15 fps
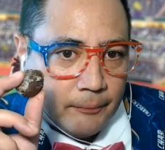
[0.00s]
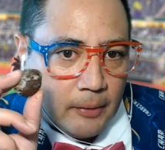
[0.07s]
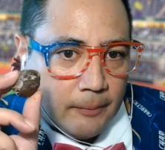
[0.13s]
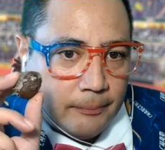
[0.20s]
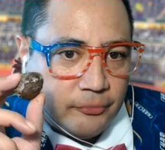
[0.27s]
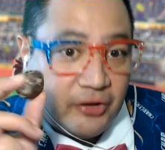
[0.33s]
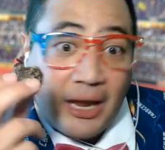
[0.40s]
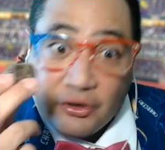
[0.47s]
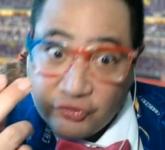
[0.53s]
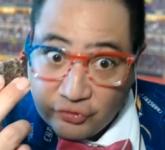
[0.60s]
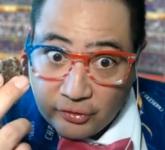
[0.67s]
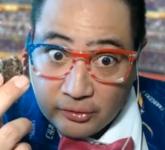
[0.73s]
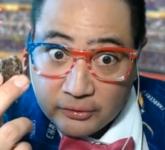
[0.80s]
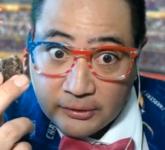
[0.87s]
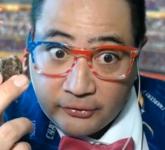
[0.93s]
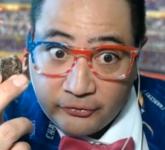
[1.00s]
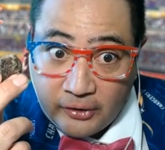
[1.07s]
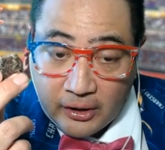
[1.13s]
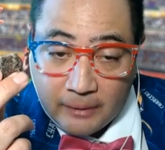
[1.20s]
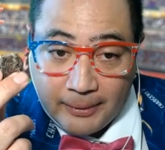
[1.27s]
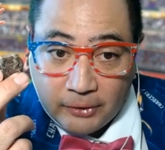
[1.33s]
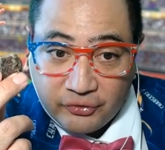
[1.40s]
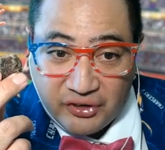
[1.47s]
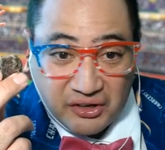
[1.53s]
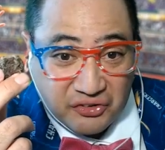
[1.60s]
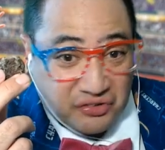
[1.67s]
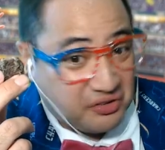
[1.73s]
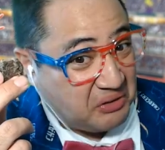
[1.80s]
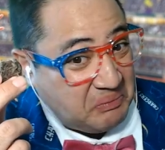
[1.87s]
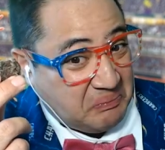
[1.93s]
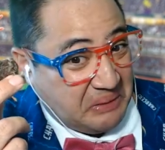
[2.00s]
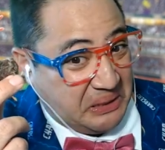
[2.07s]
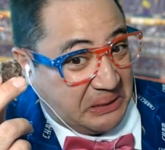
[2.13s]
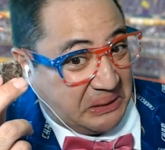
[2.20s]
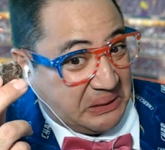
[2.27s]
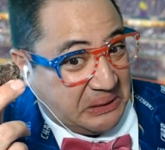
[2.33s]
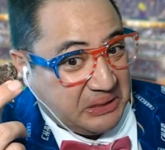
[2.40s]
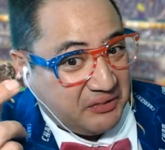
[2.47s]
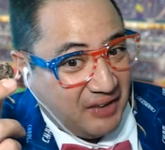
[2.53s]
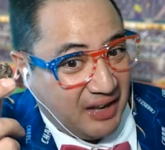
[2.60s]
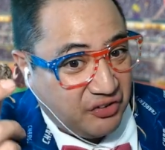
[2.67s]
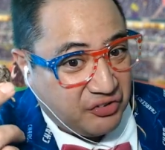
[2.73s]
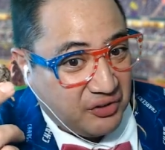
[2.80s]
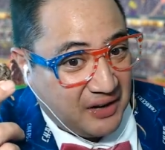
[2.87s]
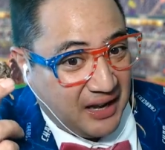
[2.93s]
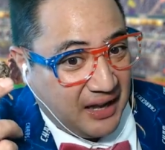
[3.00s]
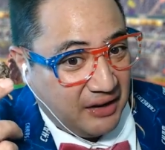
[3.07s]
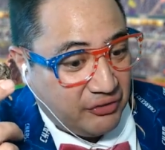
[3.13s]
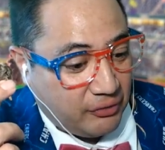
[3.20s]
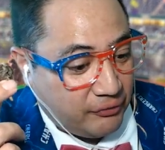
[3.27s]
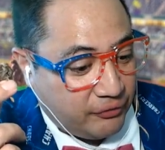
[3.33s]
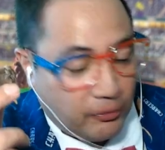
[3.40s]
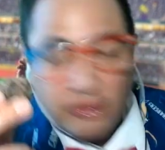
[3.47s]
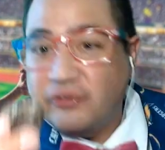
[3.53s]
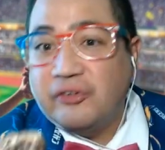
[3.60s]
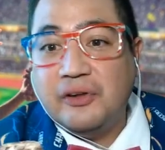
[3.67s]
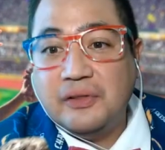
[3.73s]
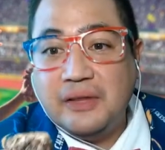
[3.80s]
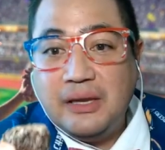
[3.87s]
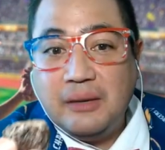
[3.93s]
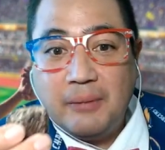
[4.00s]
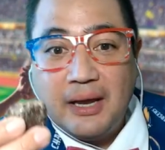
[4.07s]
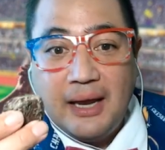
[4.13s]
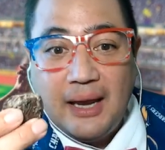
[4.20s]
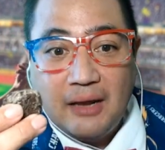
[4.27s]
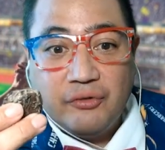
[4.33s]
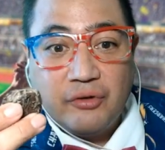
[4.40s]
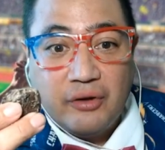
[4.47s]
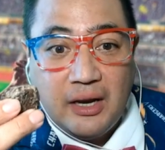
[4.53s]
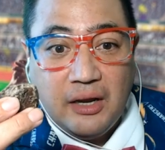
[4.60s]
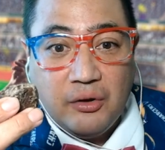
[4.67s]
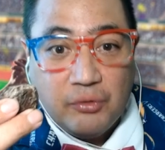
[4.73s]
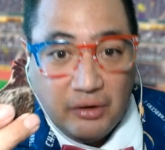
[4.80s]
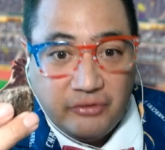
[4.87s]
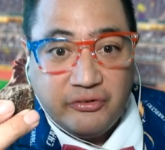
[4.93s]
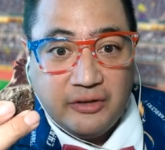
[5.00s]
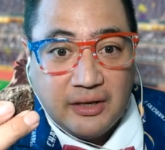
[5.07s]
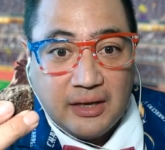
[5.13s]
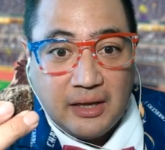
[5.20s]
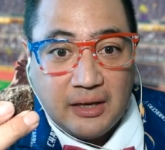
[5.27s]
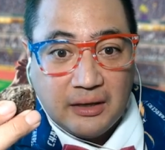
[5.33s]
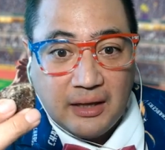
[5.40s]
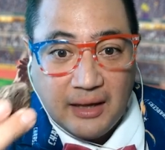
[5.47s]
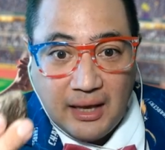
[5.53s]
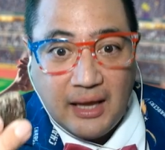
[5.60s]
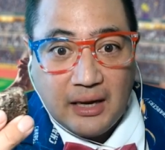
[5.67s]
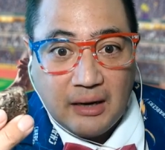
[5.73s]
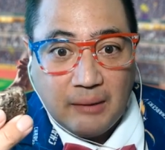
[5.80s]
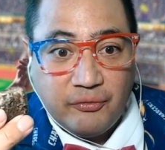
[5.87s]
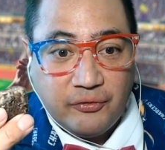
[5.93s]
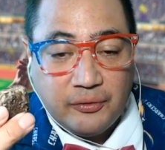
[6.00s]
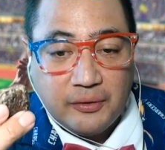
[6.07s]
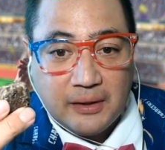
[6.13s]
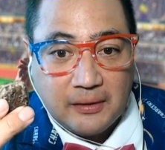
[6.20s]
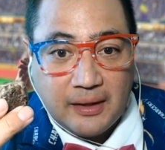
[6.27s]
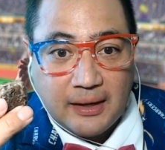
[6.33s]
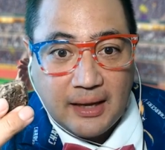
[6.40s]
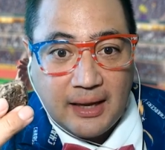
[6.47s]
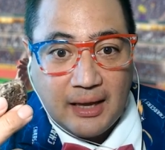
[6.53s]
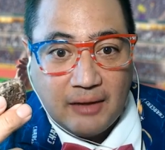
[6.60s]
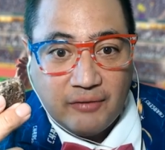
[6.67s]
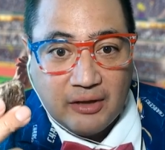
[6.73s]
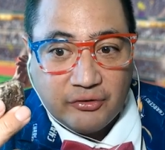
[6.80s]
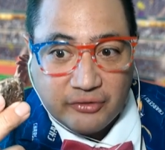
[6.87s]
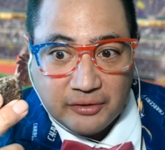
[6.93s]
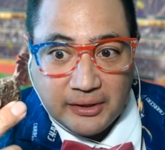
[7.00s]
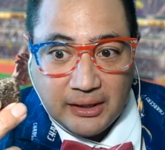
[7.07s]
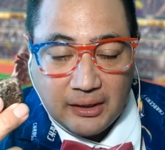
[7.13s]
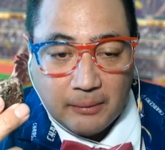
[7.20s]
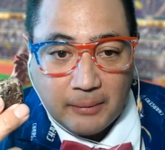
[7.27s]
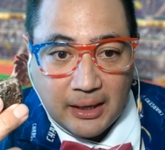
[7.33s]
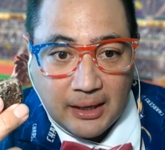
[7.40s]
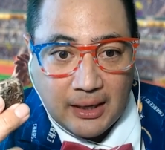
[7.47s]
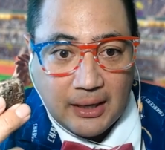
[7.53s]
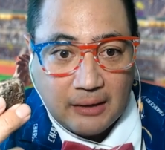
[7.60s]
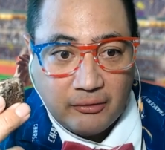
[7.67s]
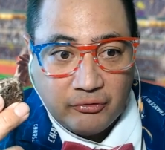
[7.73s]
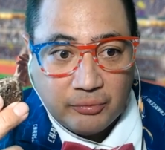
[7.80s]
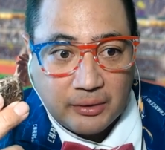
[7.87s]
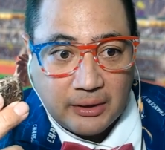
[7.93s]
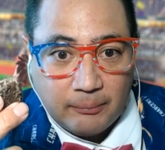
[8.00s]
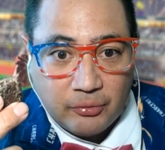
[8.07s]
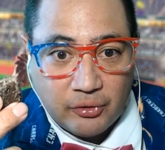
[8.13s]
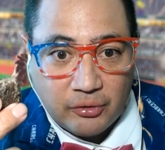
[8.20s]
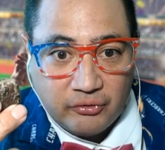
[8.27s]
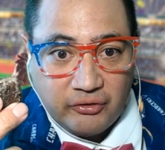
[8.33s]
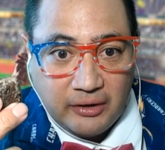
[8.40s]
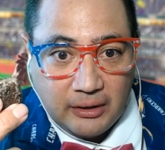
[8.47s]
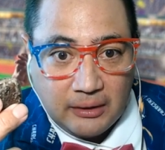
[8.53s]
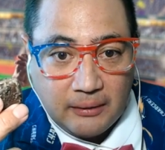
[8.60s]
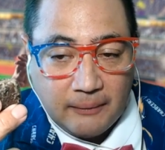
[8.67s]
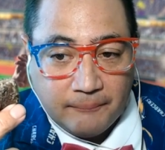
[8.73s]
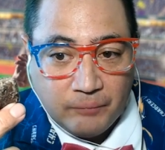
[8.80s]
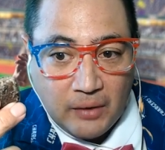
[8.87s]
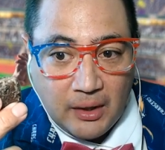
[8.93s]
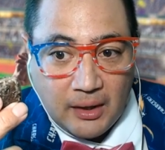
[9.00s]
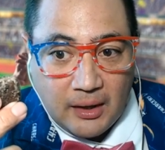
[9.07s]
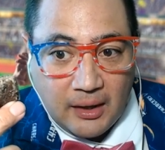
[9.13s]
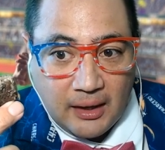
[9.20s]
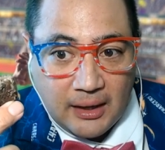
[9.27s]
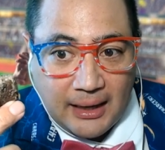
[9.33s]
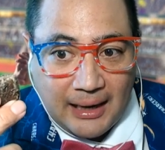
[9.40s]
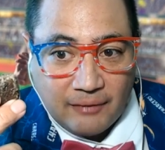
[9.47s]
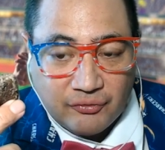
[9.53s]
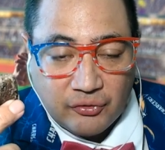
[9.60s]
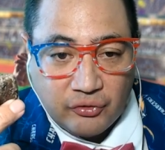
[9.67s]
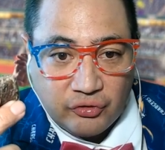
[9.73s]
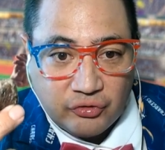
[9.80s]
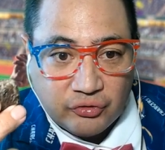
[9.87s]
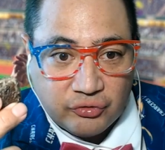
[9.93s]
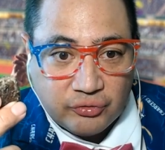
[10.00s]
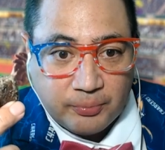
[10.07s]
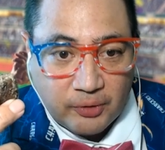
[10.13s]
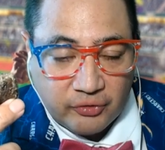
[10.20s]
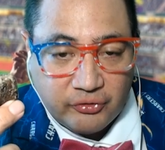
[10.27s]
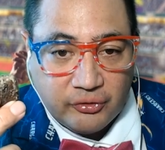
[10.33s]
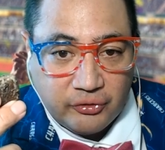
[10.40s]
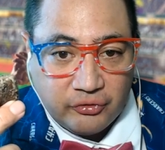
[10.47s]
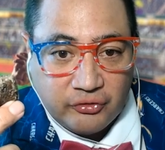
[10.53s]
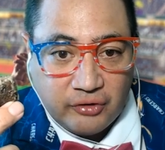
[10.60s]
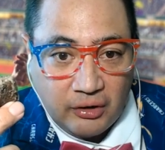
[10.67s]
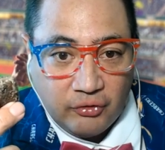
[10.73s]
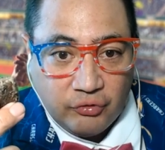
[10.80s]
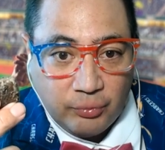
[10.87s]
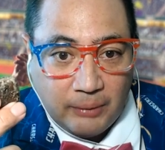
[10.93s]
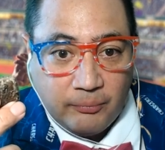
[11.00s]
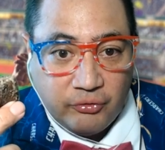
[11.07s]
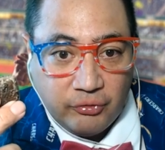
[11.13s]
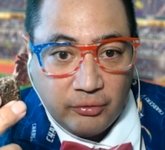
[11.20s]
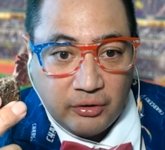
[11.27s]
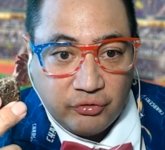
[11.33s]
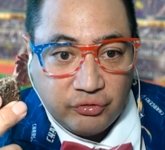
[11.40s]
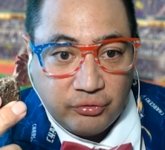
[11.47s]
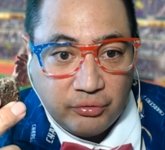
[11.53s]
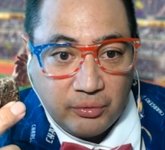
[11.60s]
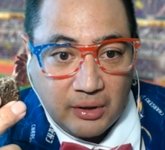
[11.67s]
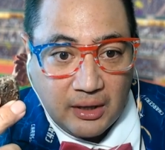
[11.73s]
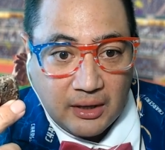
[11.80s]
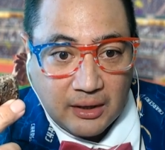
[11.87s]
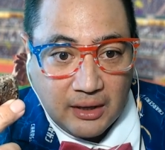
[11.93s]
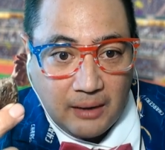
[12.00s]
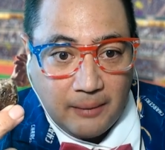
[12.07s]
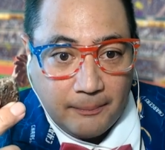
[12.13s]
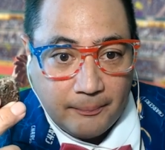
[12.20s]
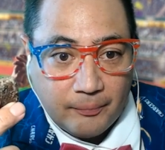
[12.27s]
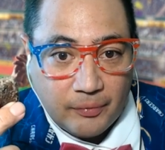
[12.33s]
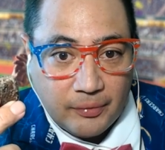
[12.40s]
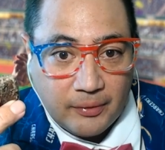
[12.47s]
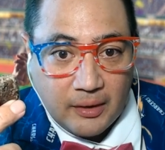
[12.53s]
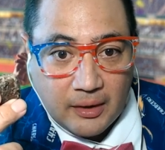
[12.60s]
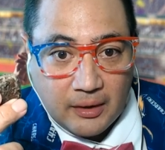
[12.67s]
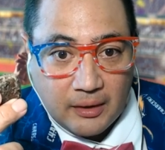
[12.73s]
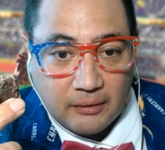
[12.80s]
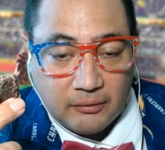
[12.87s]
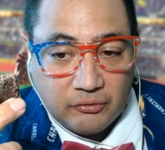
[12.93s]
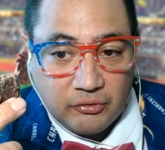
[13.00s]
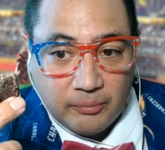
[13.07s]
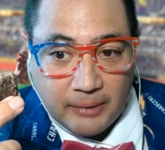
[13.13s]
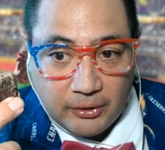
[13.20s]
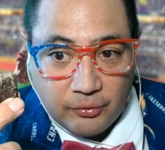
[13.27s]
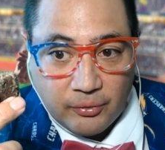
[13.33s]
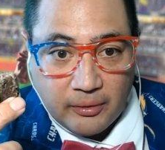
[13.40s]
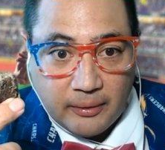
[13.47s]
Texture. Let's talk about texture. Texture, guys, unfortunately, my hands are getting greasy again. Again, I'm feeling like I have Vaseline in my hands when I'm 13 after the Sports Illustrated swimsuit issue came to my door.